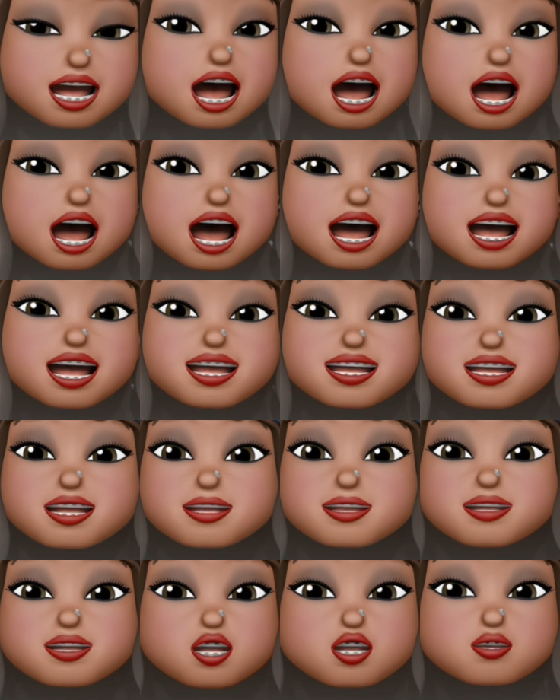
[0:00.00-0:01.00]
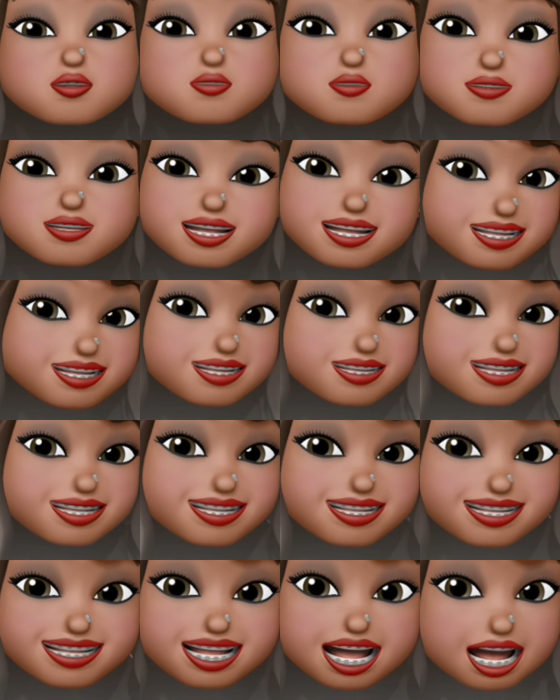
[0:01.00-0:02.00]
I am just trying
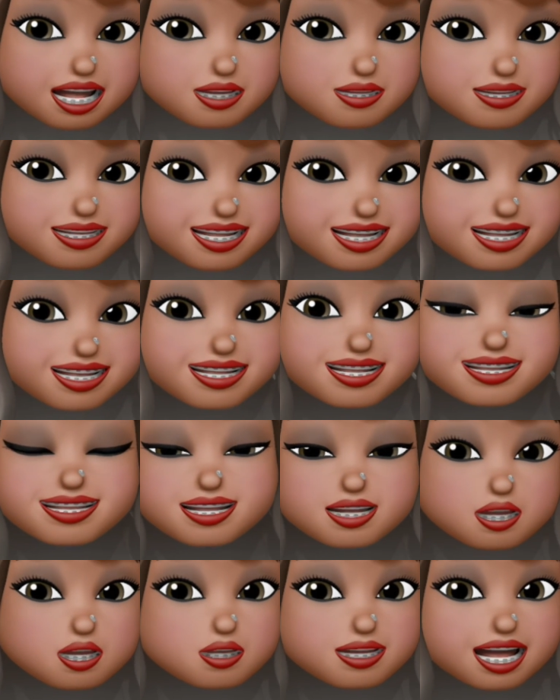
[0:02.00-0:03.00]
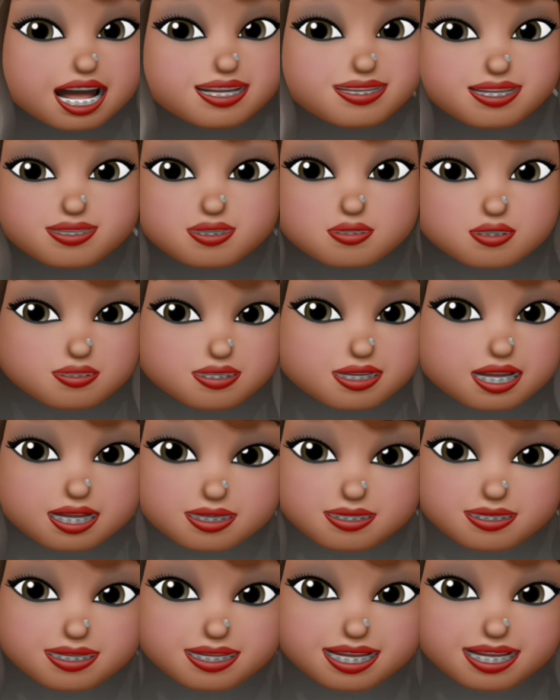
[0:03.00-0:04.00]
this out and having you
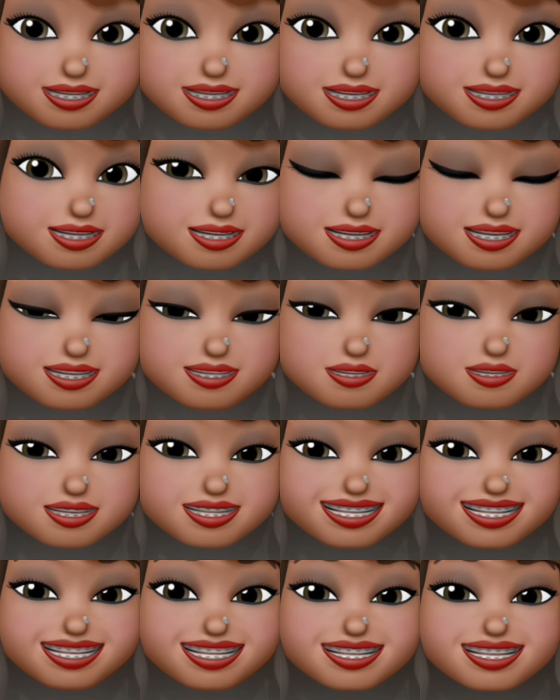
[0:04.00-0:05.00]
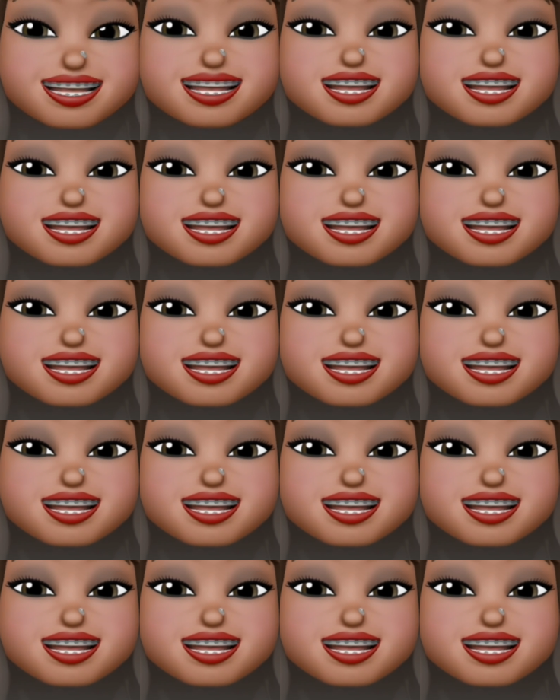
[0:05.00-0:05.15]
follow me along my journey.